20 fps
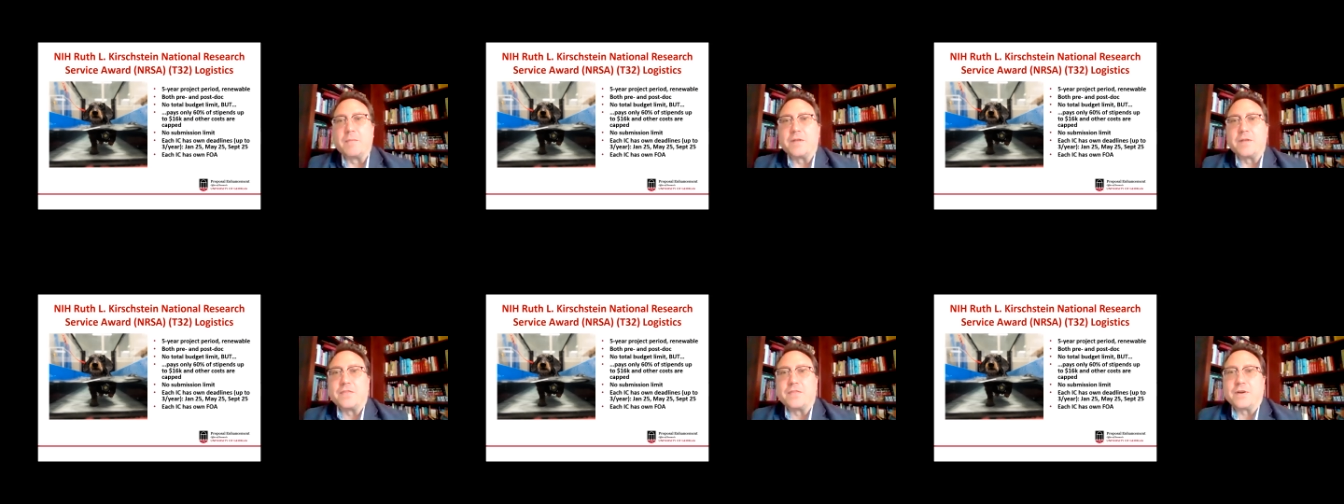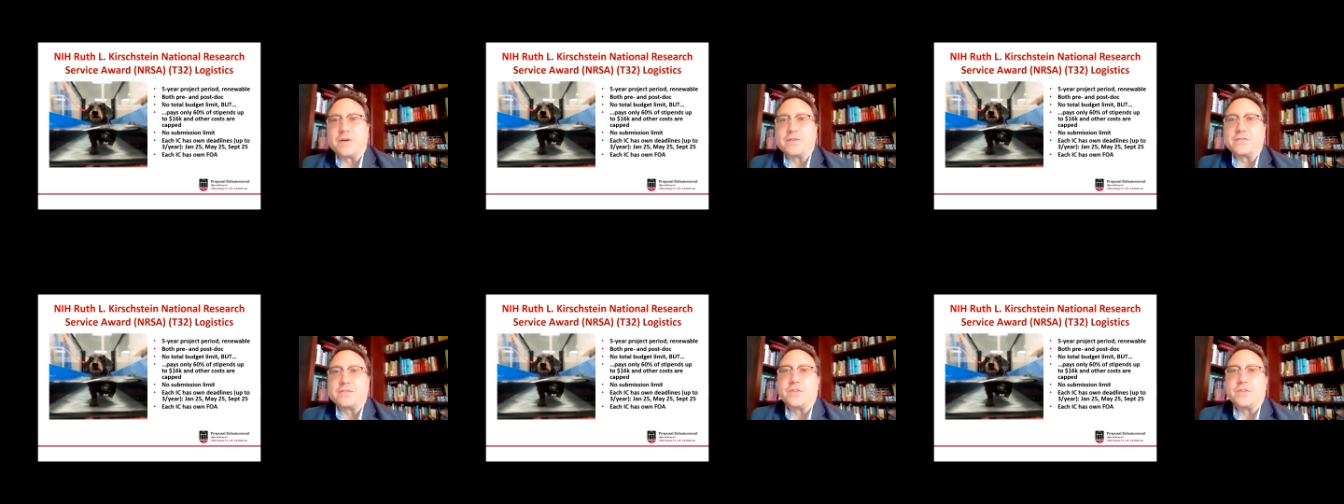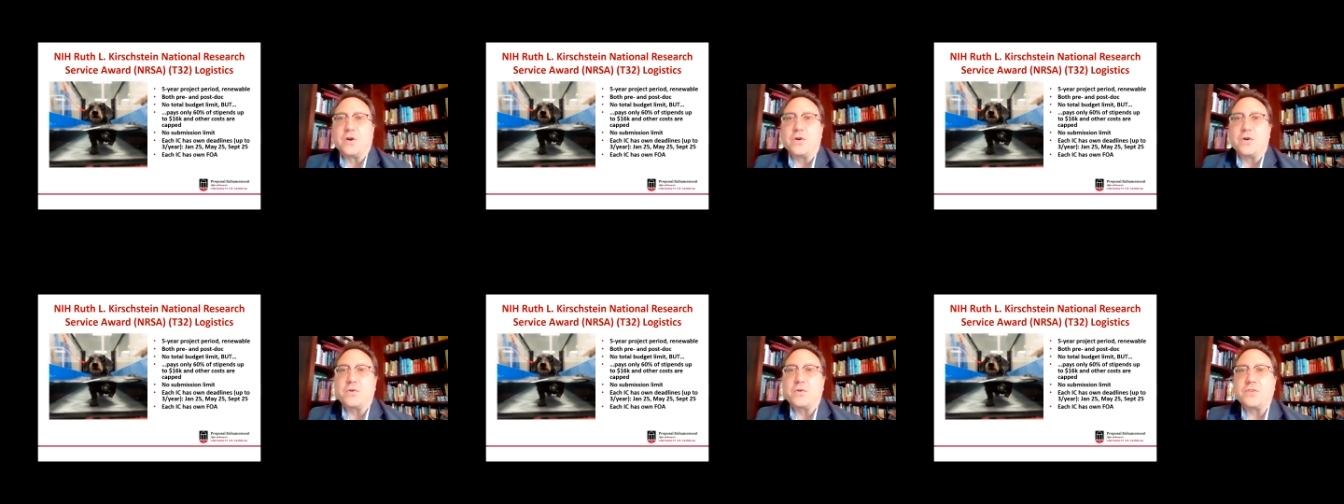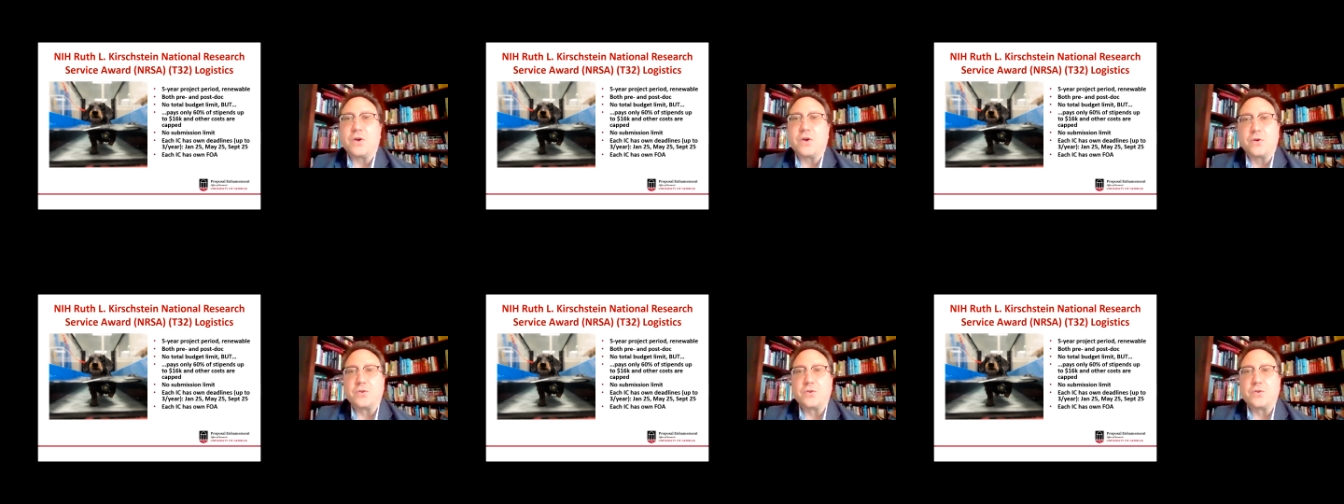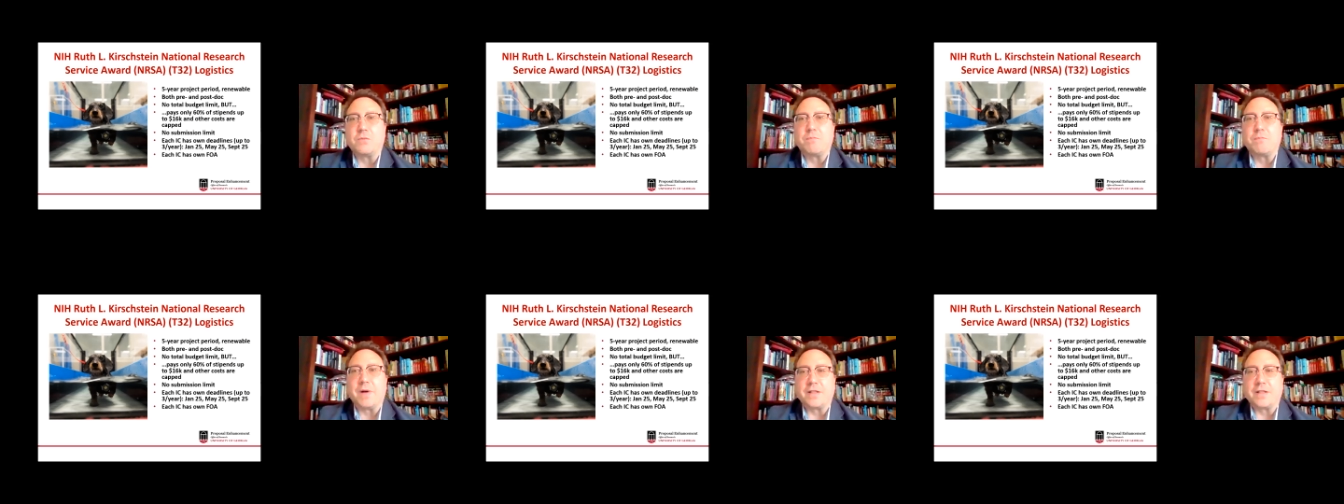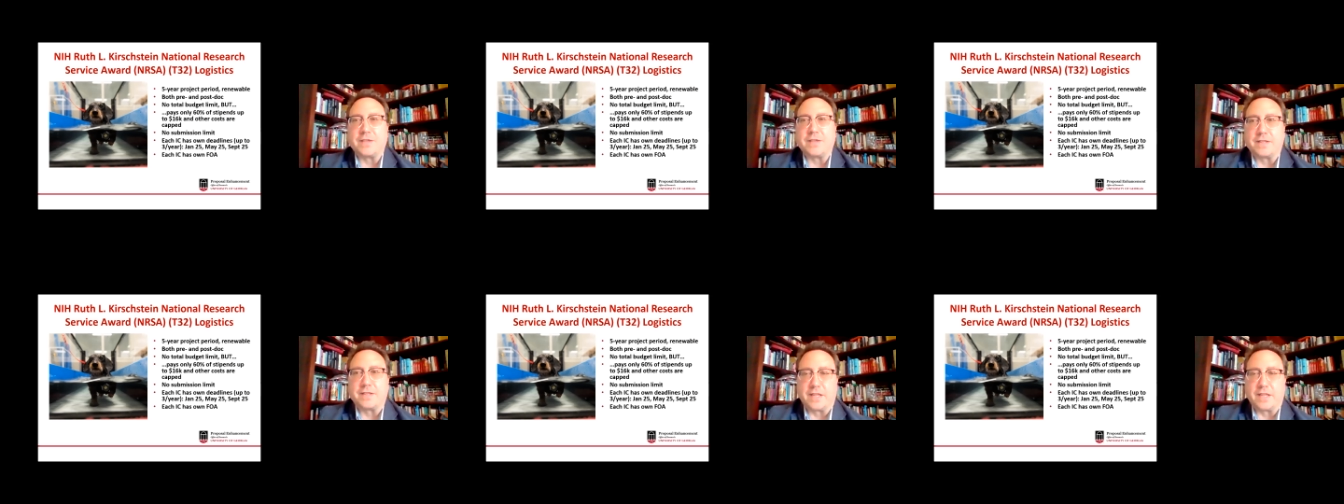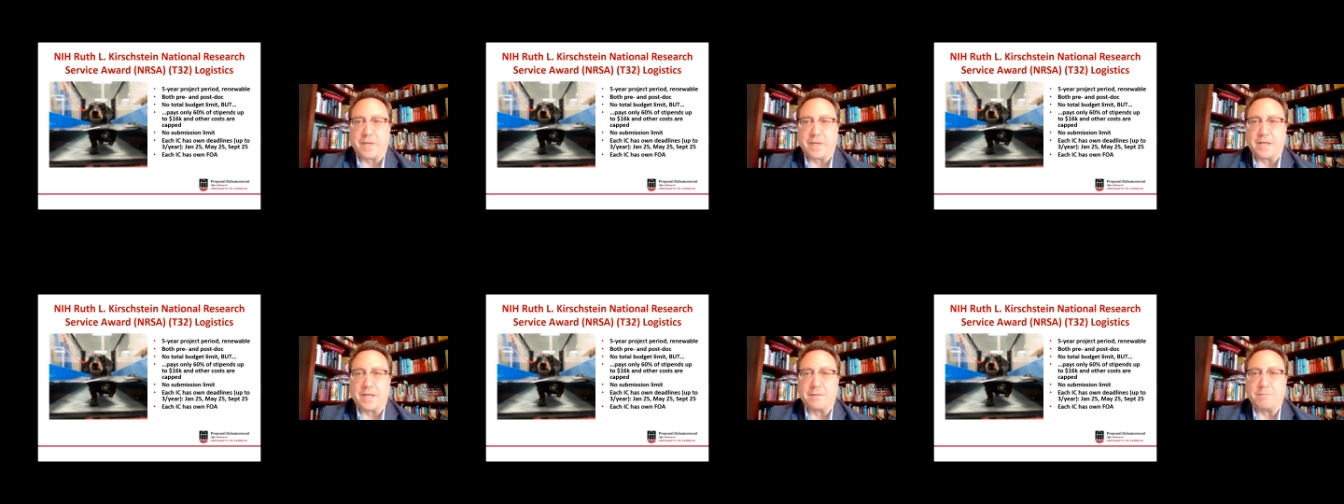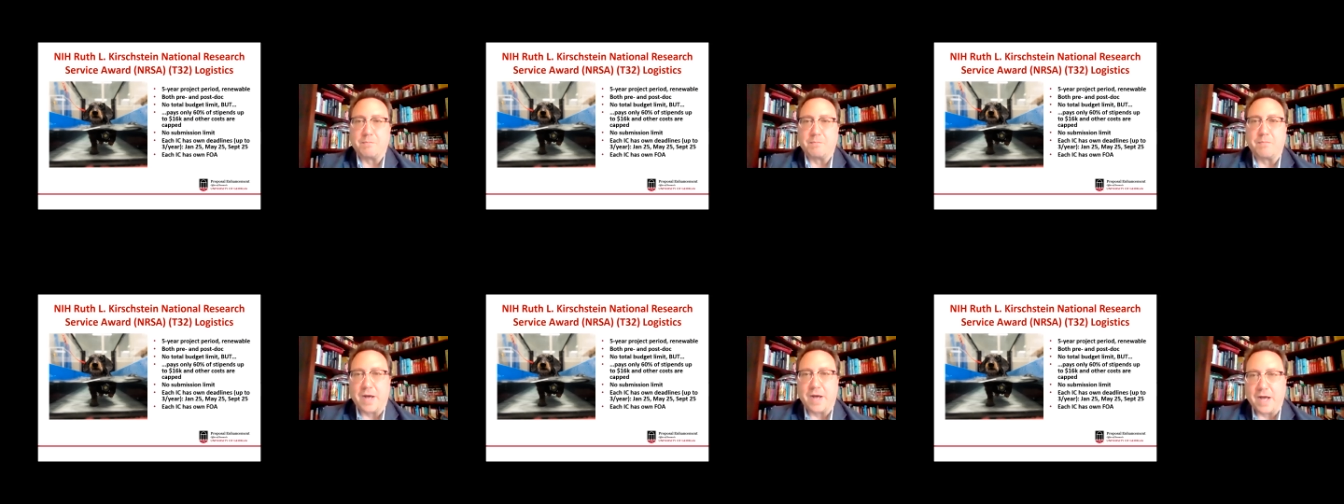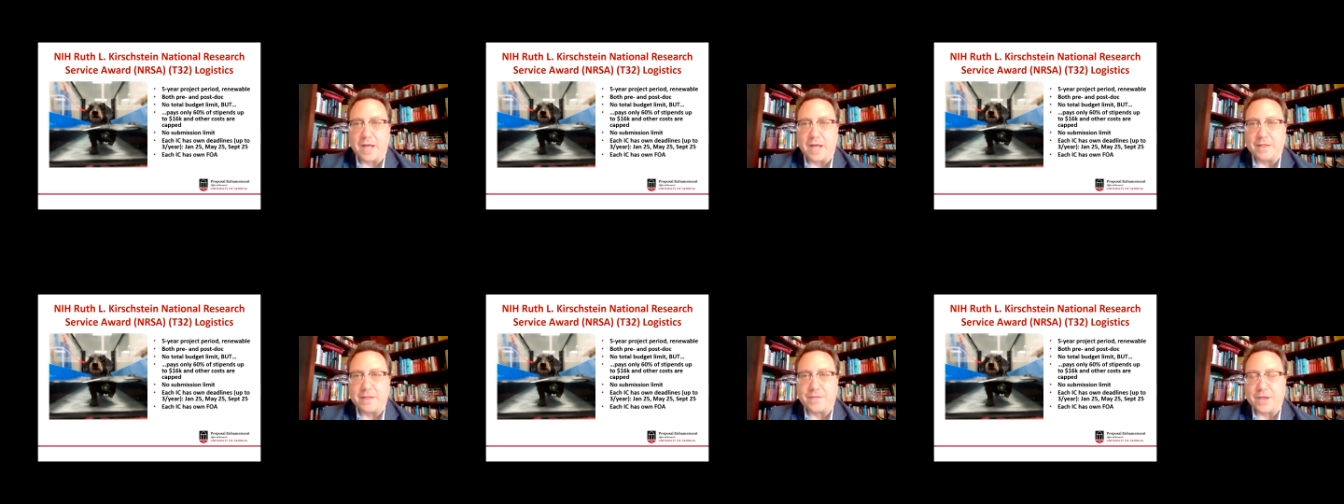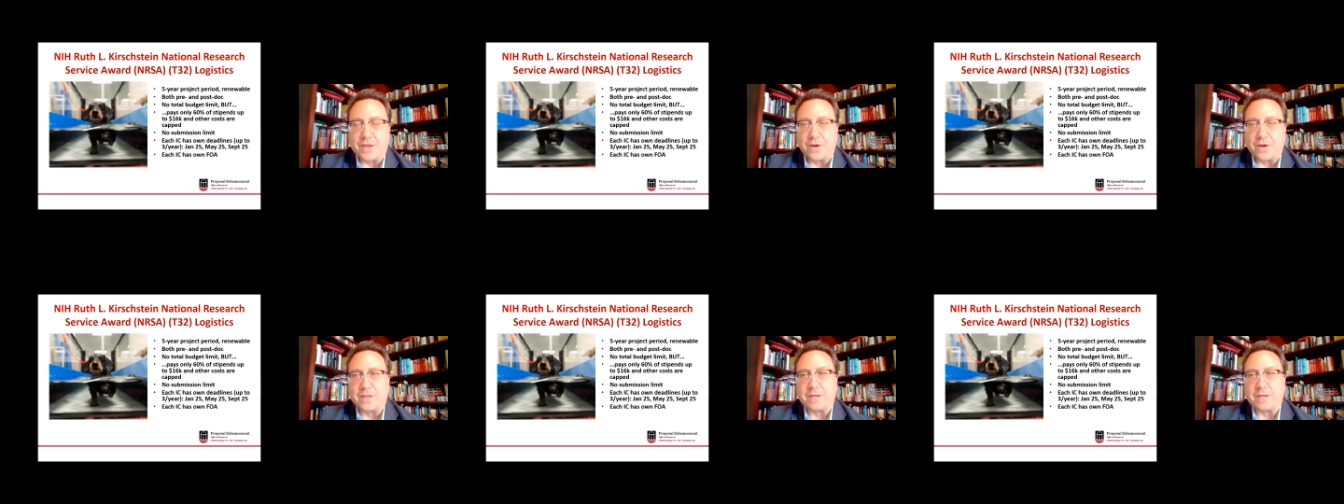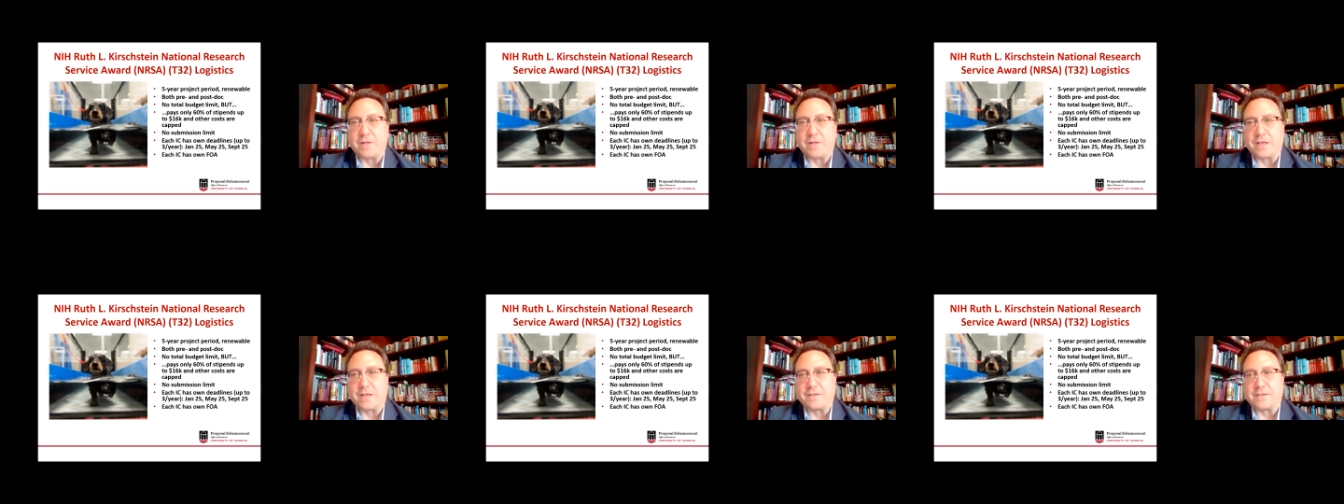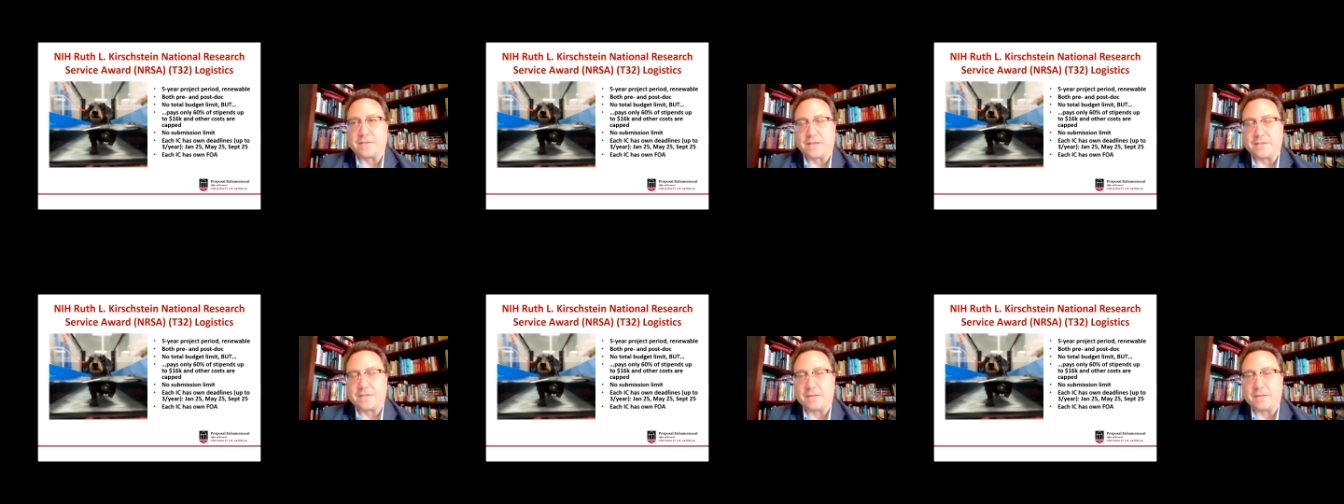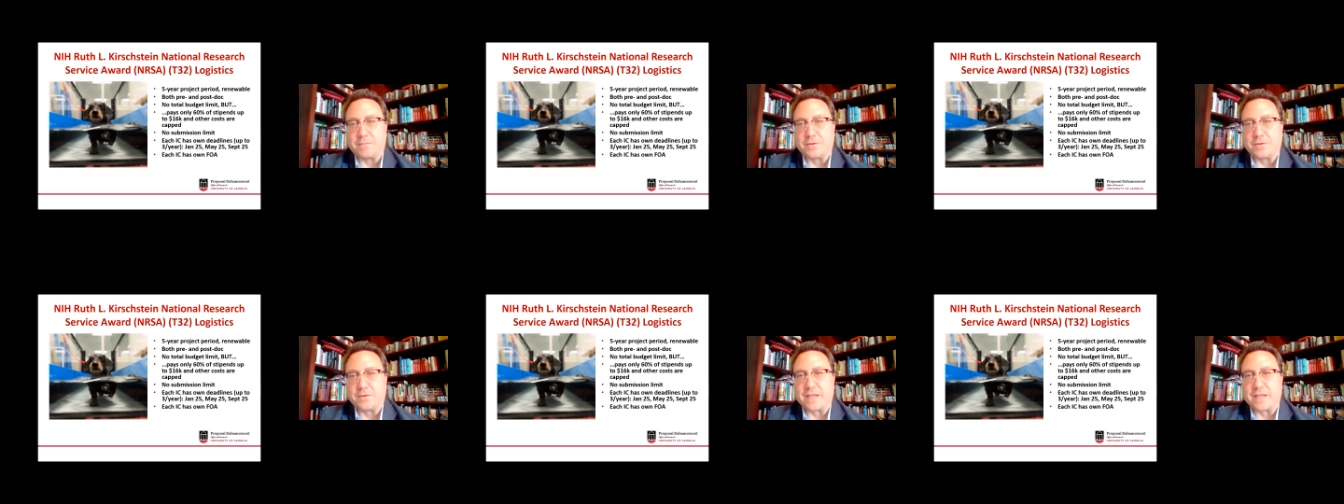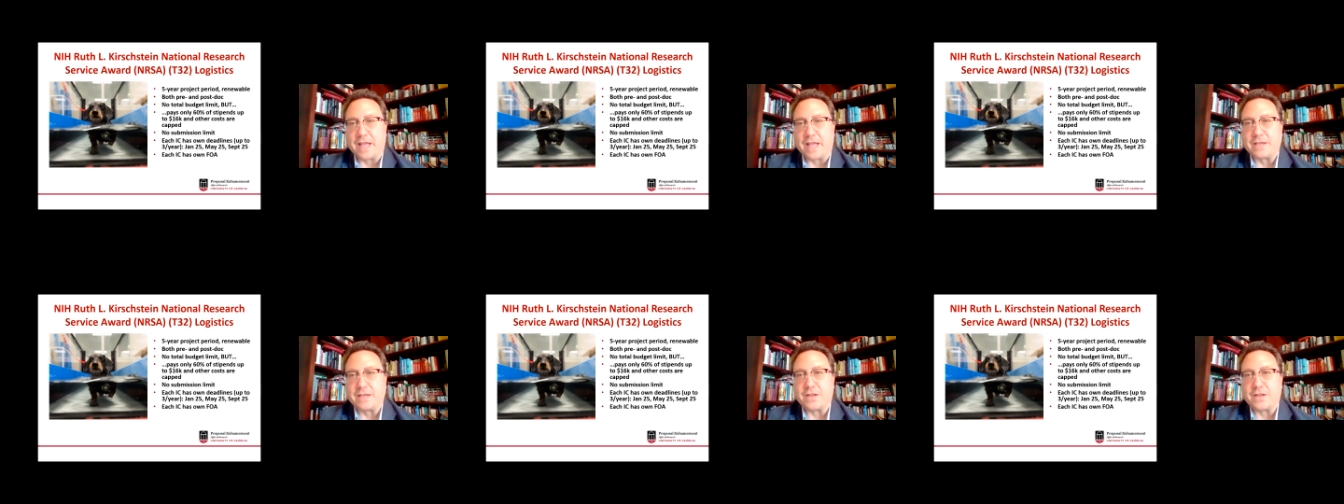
There is no total budget limit, but they only pay 60%